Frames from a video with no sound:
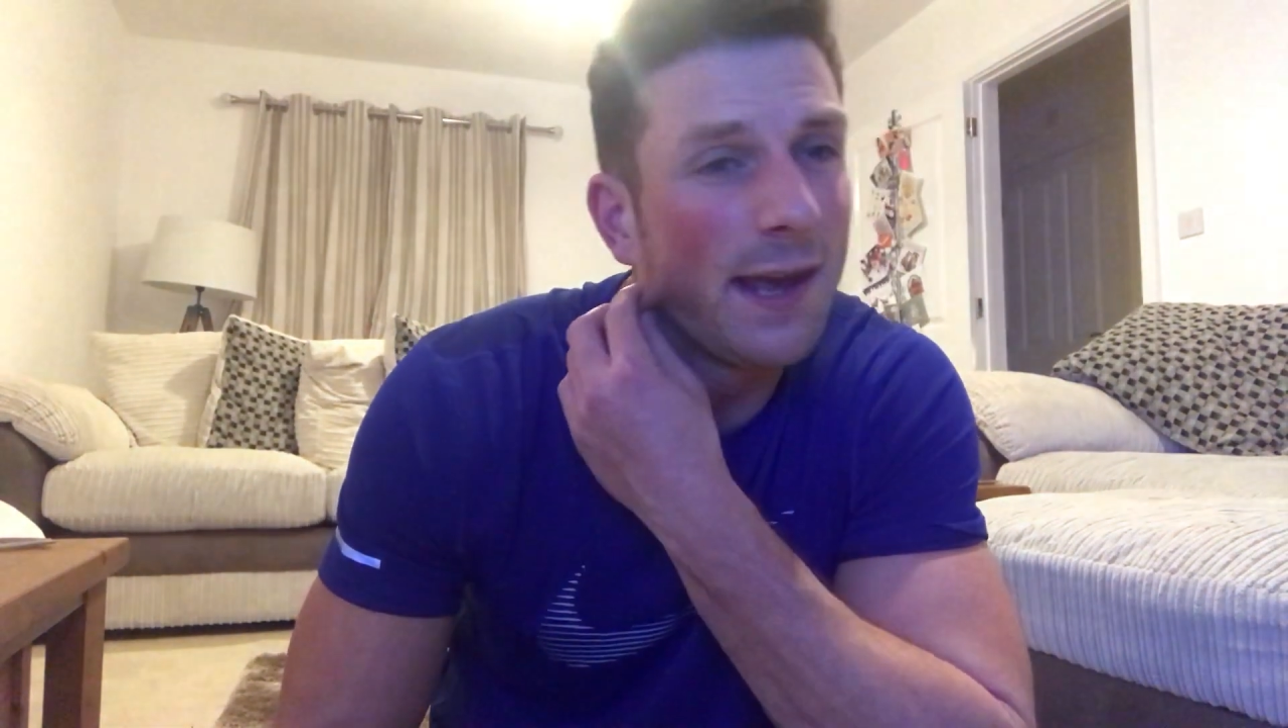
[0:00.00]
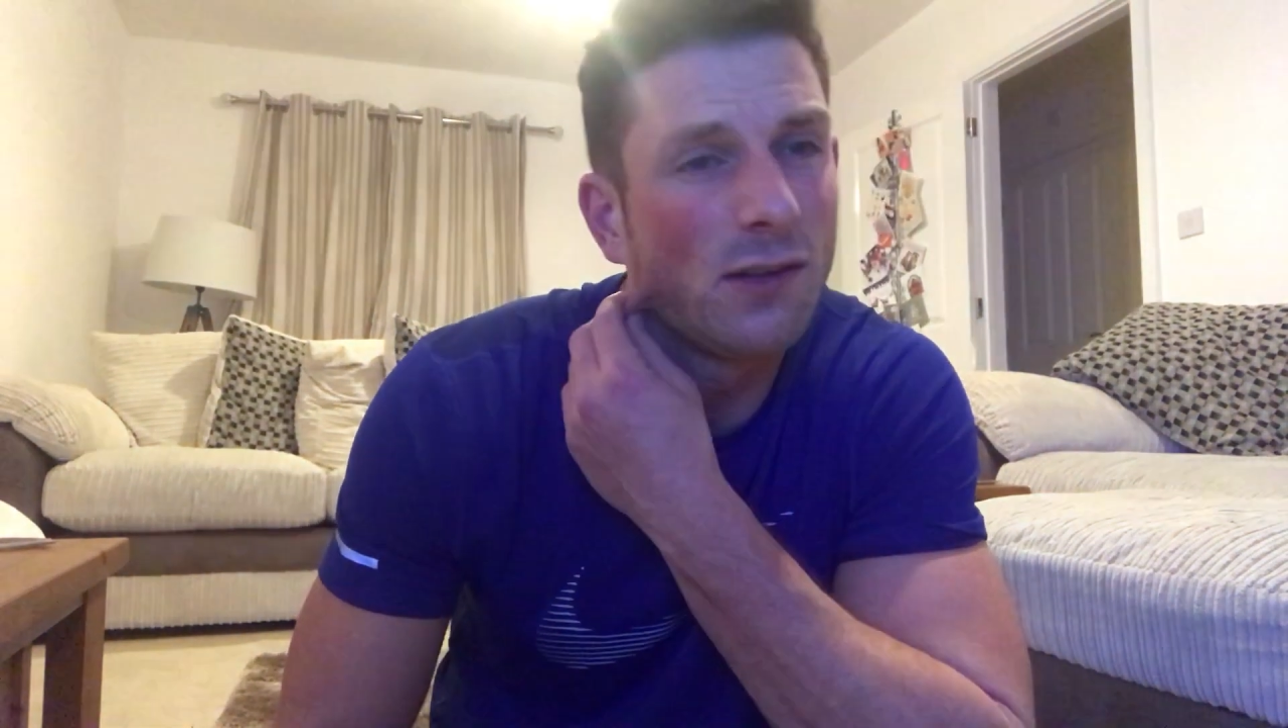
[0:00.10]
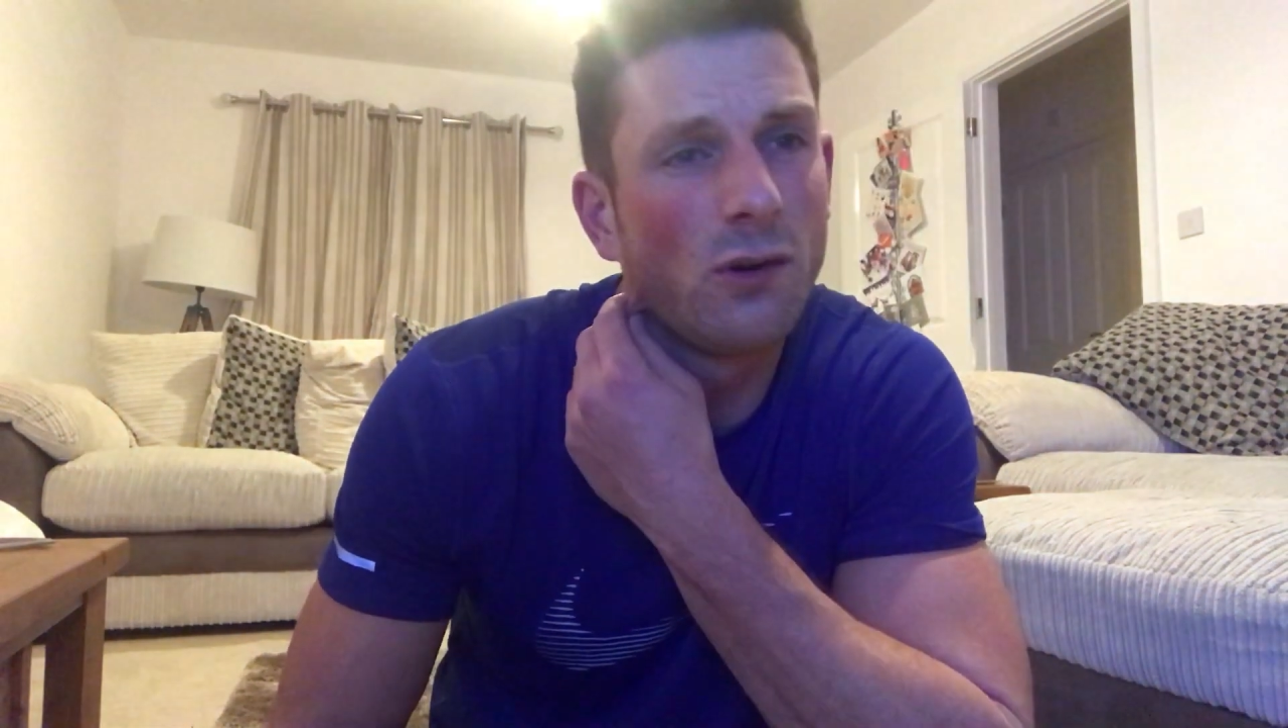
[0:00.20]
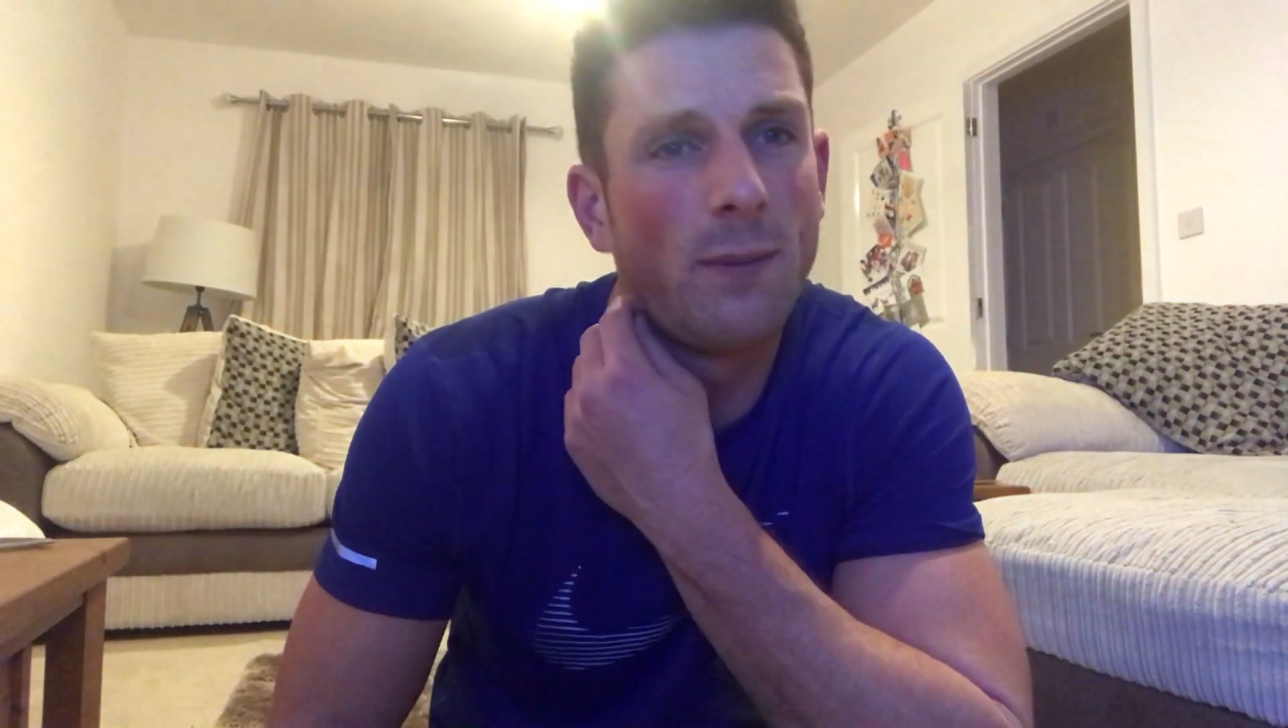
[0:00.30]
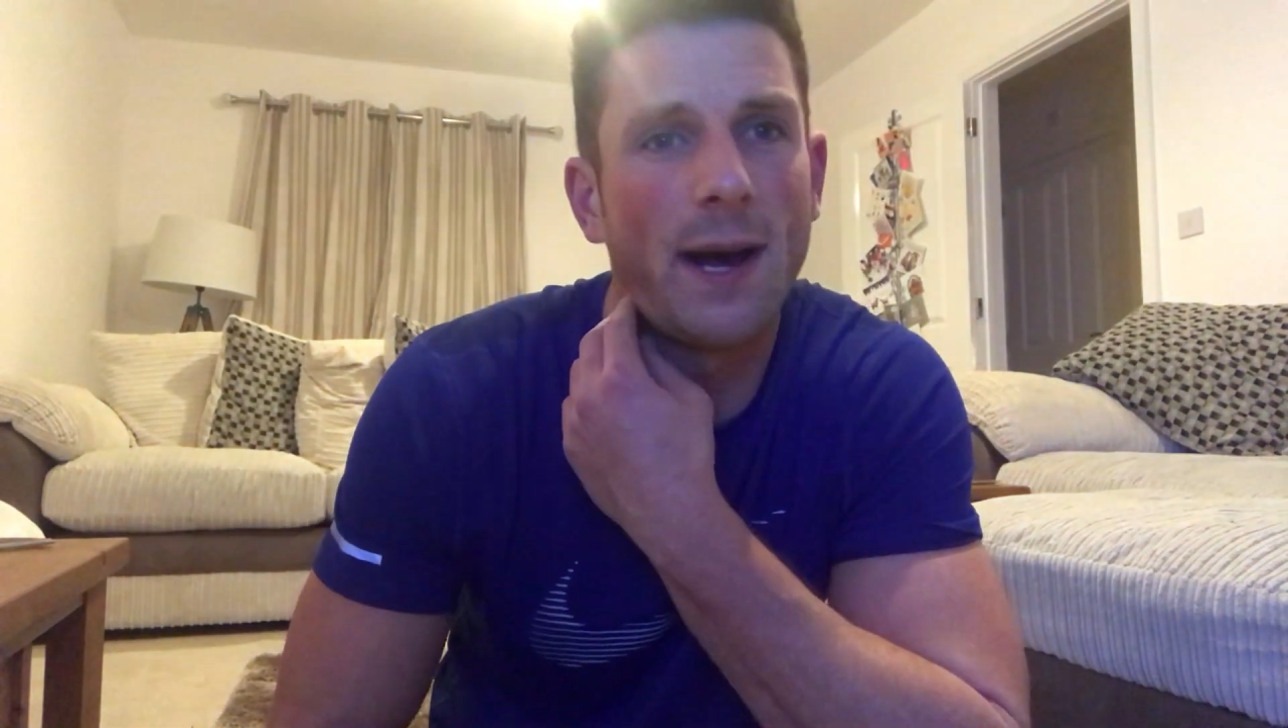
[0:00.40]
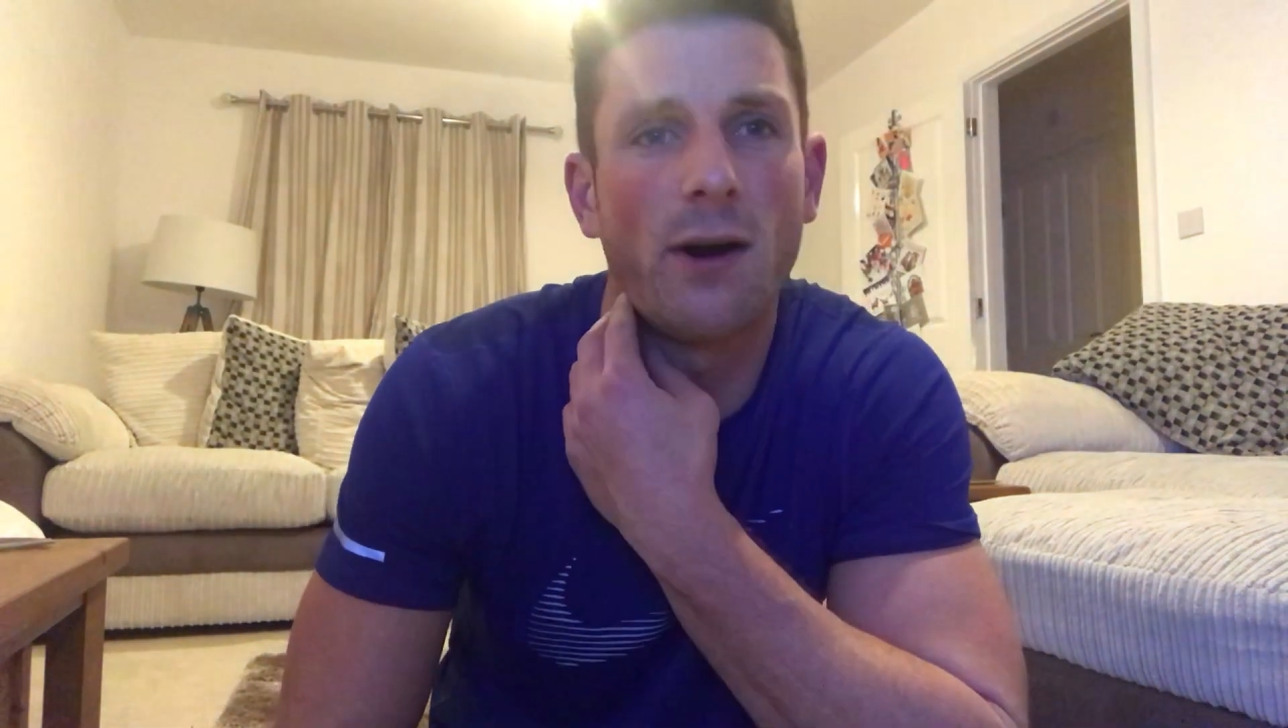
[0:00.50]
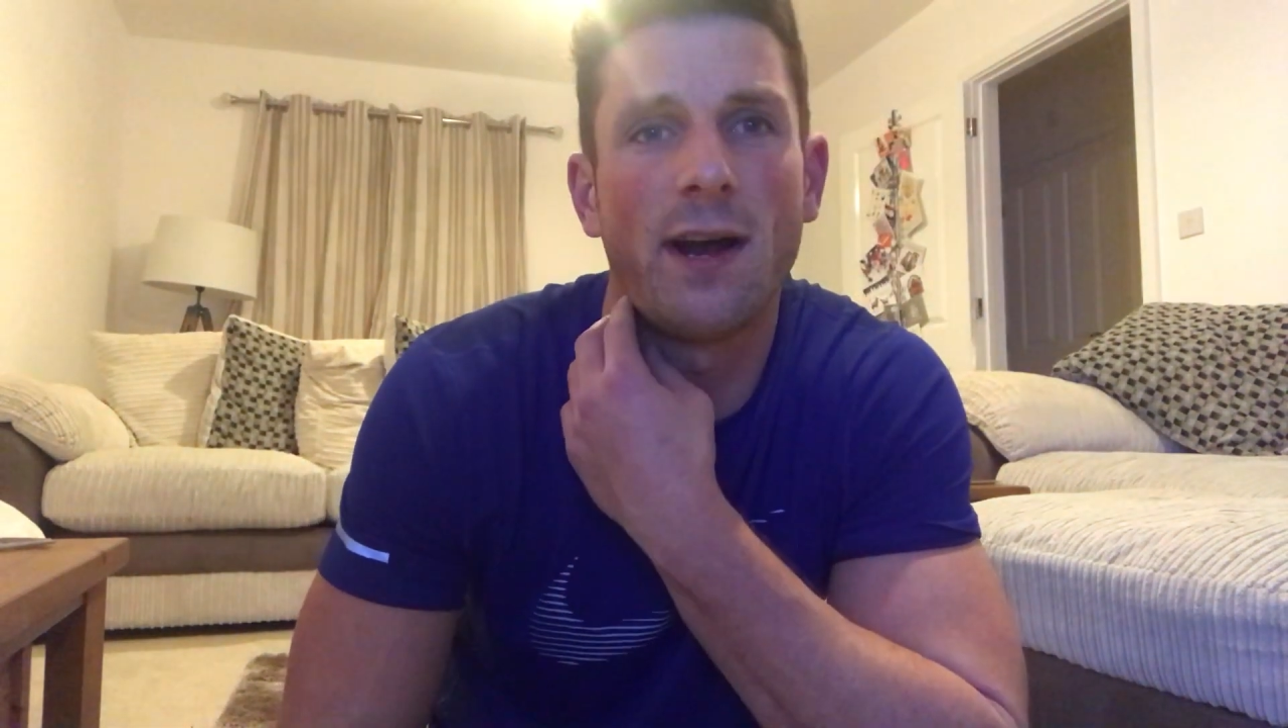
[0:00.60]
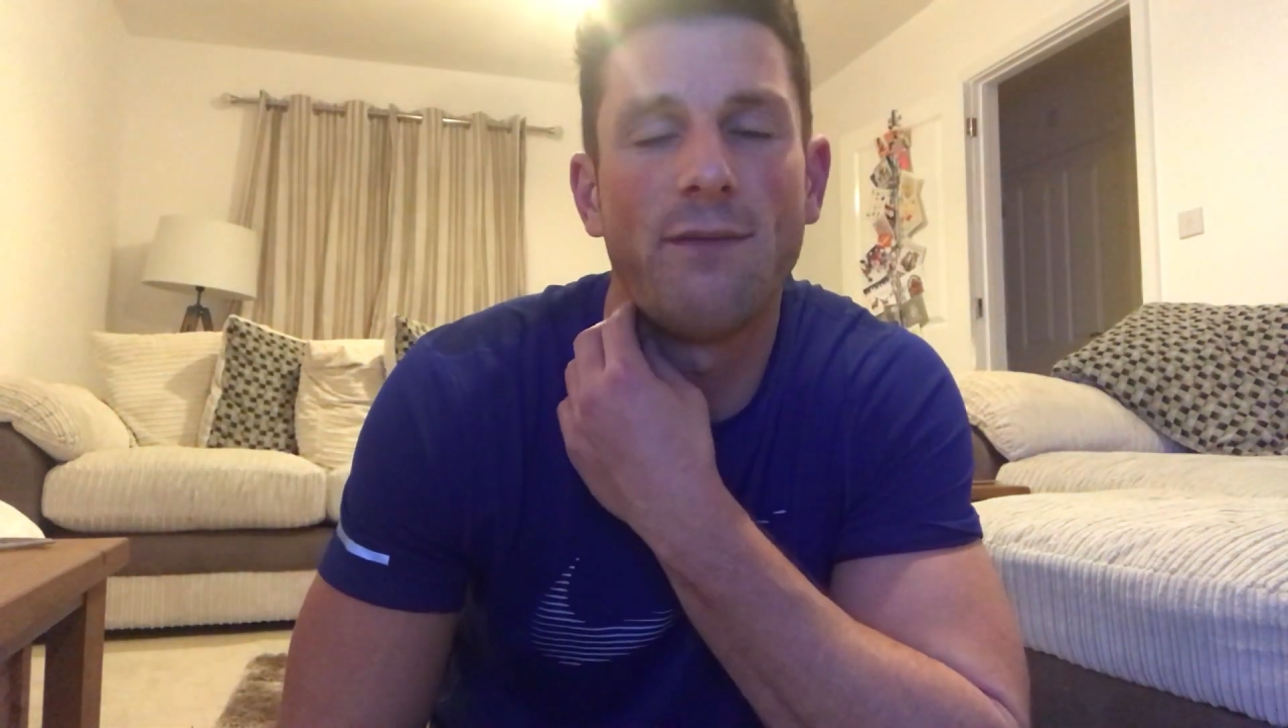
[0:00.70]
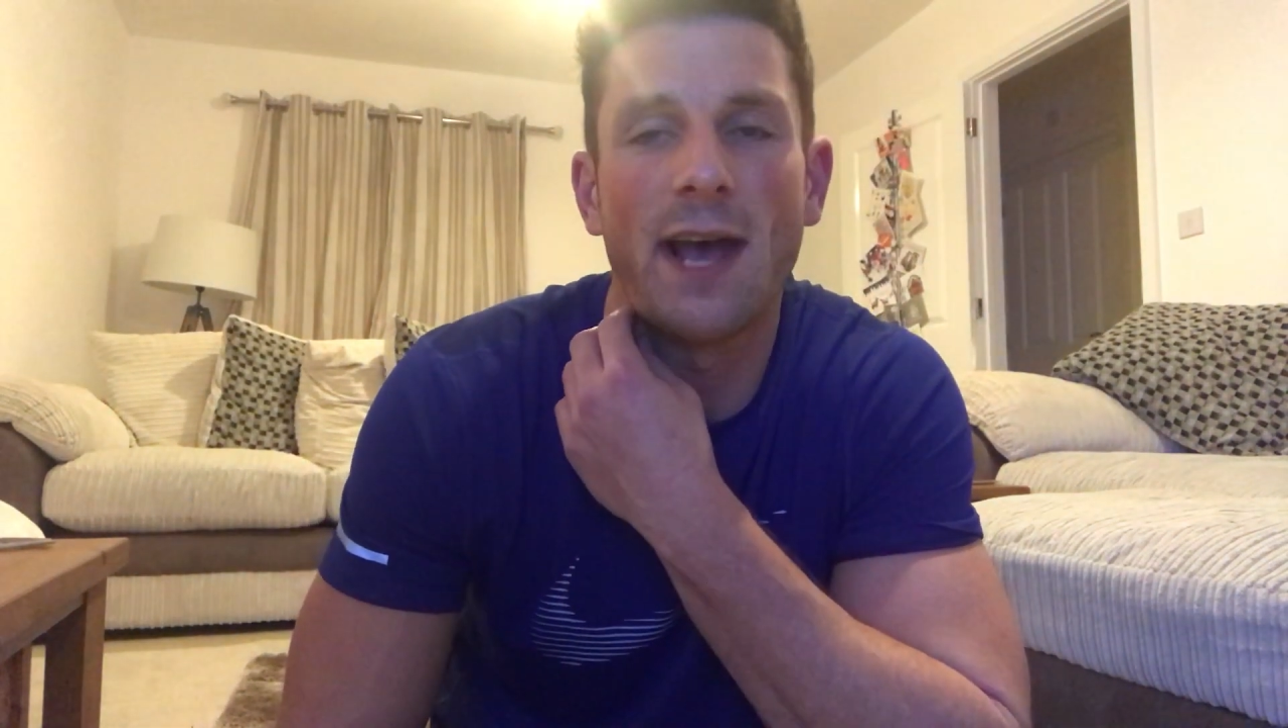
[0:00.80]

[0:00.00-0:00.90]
it's all about kind of